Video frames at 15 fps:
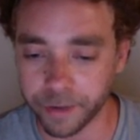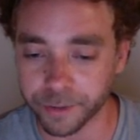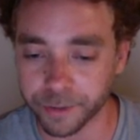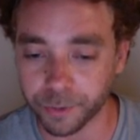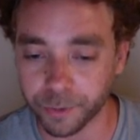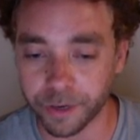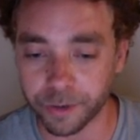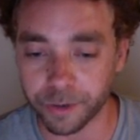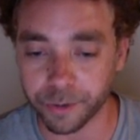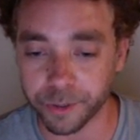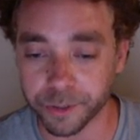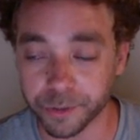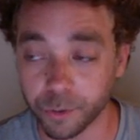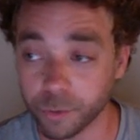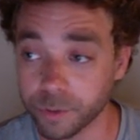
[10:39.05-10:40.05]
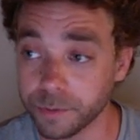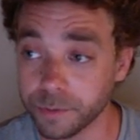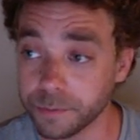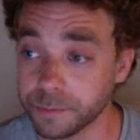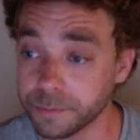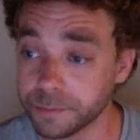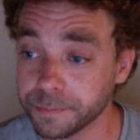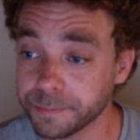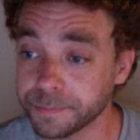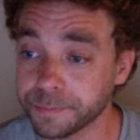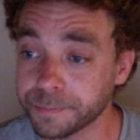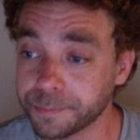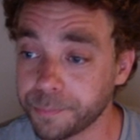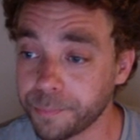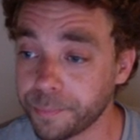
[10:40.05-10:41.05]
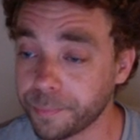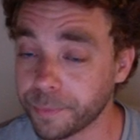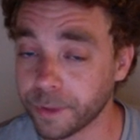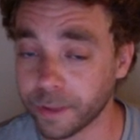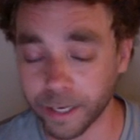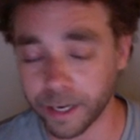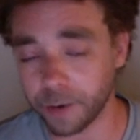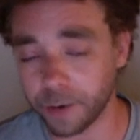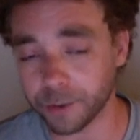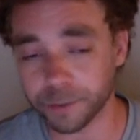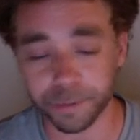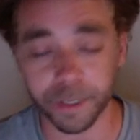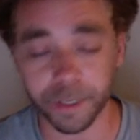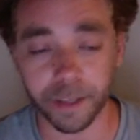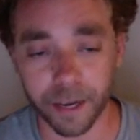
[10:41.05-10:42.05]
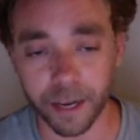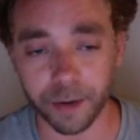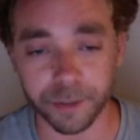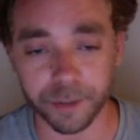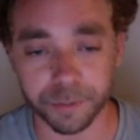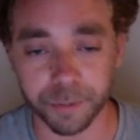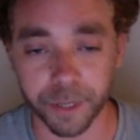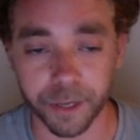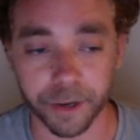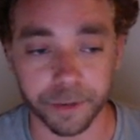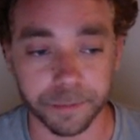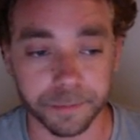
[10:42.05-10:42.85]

He was 22 years old. That guy was pretty good.